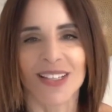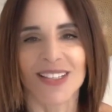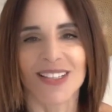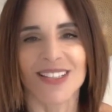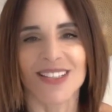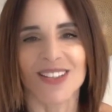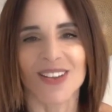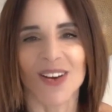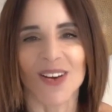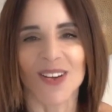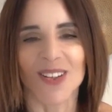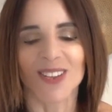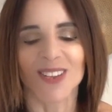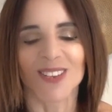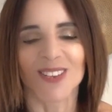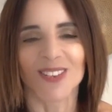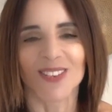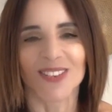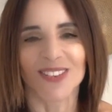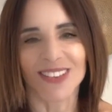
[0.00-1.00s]

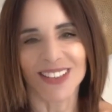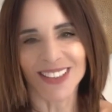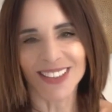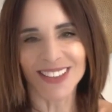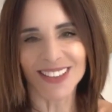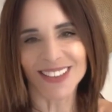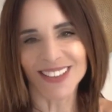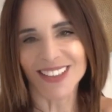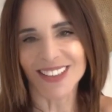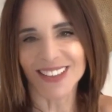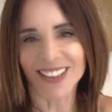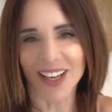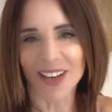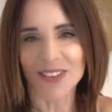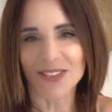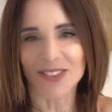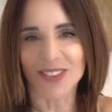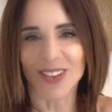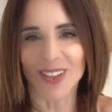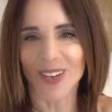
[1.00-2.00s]
So this is the time
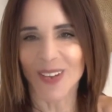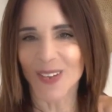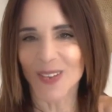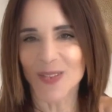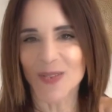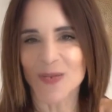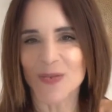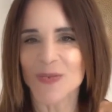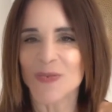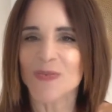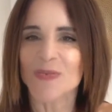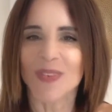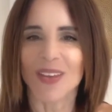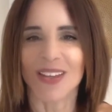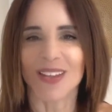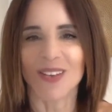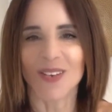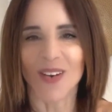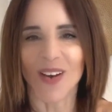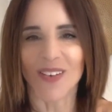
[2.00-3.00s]
for you.
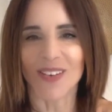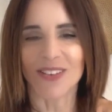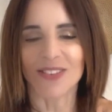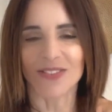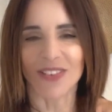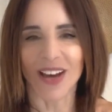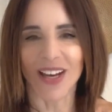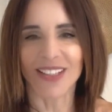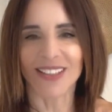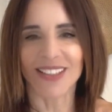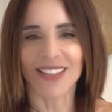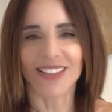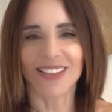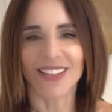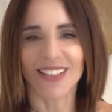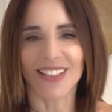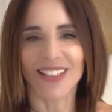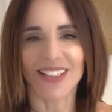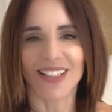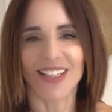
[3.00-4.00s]
You are
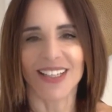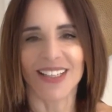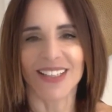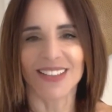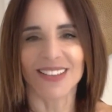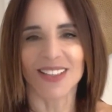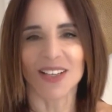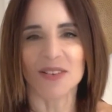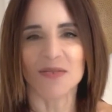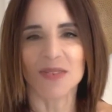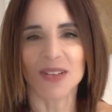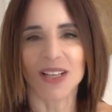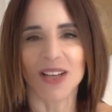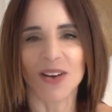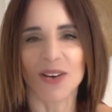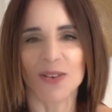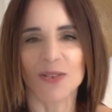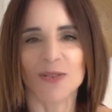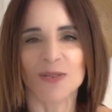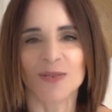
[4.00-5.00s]
invited. Links are
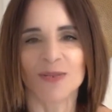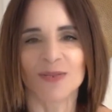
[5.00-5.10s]
below.